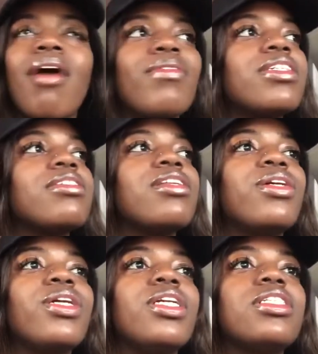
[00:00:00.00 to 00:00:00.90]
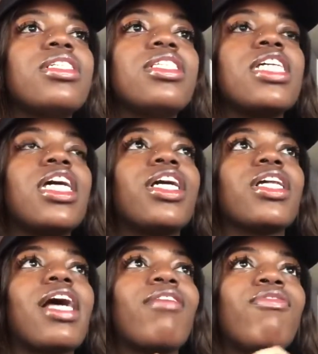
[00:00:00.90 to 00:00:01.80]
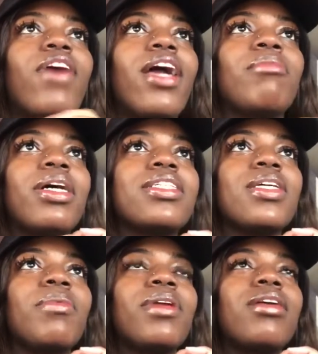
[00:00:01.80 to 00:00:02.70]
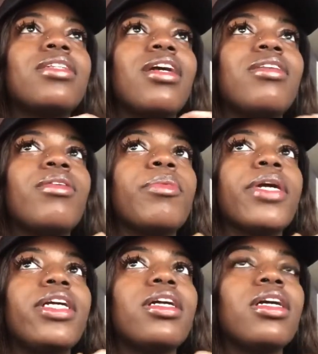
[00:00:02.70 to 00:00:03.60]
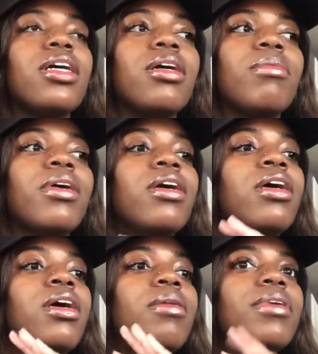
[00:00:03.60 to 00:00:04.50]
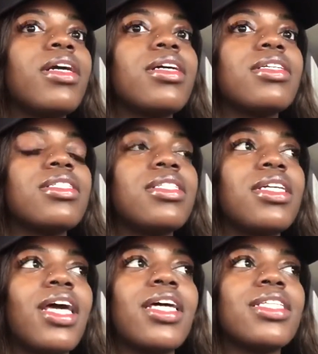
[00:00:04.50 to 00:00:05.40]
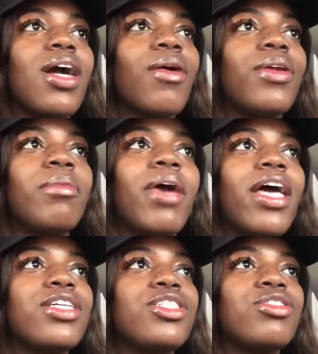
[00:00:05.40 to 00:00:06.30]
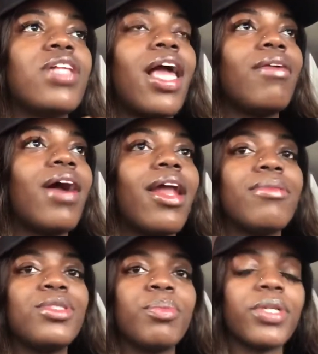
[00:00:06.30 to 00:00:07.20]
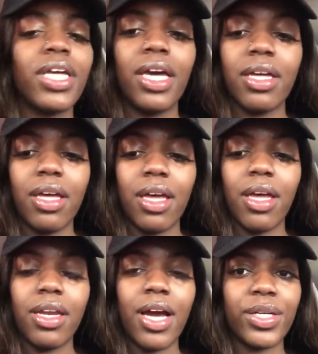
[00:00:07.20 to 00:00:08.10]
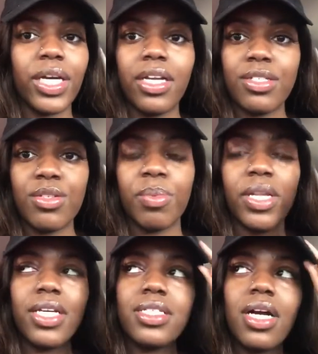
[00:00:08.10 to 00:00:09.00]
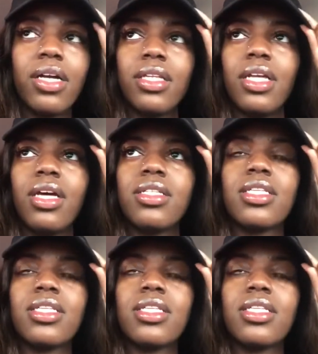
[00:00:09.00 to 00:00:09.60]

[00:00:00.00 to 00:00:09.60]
I was just literally just sitting there like fighting my sleep. And I was like, you know what, Brandy, get up. Because the day has already passed you, like you got up super late and now you're getting a super late start to things.